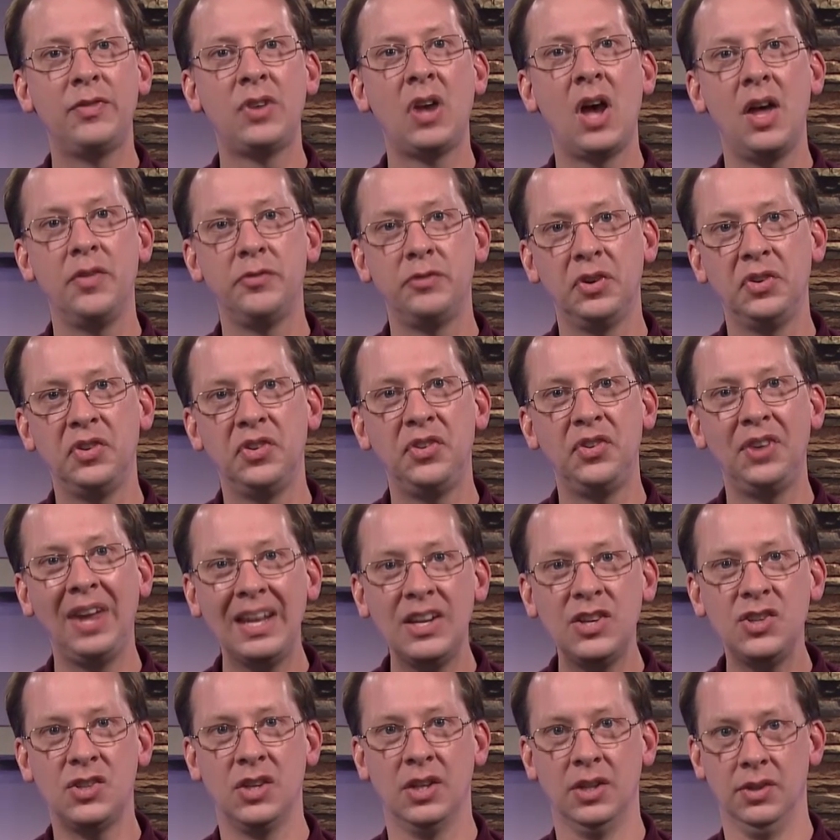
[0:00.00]

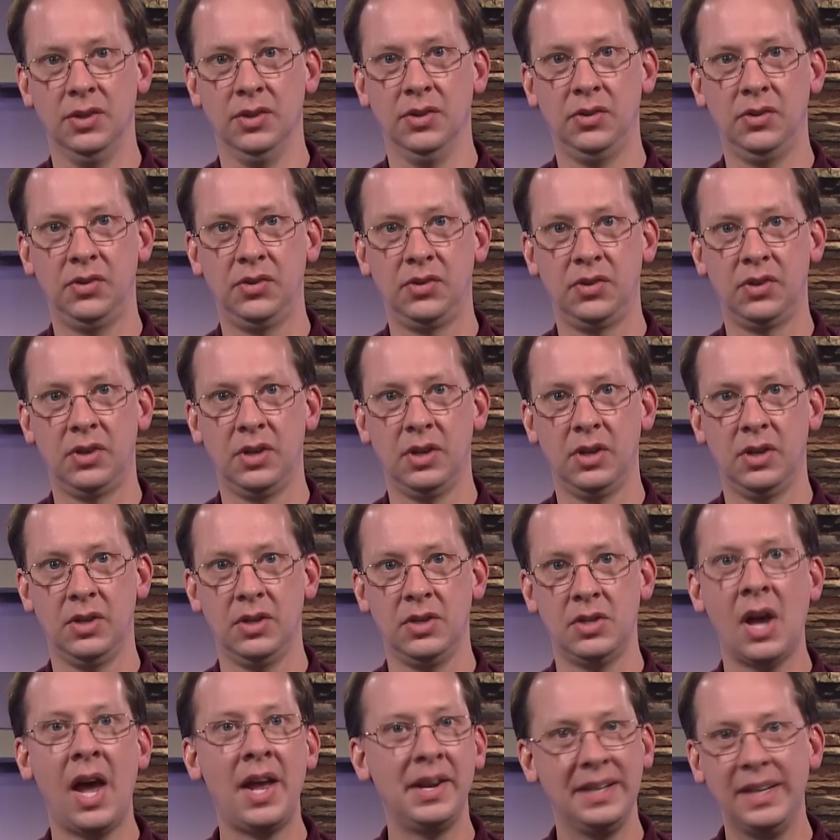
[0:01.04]
conversations,
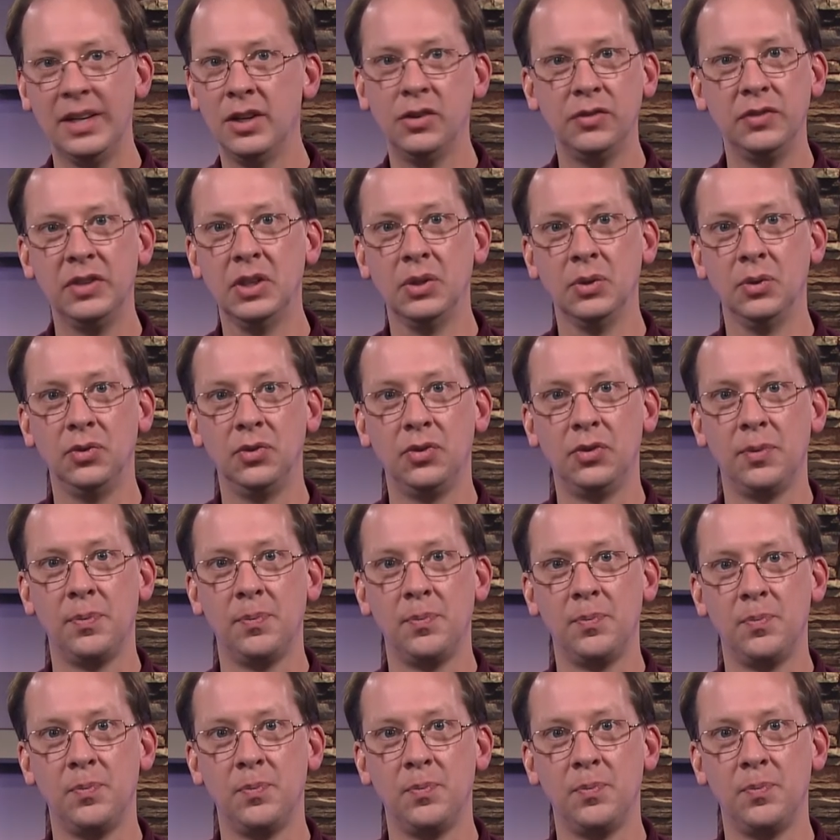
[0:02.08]
not interviews.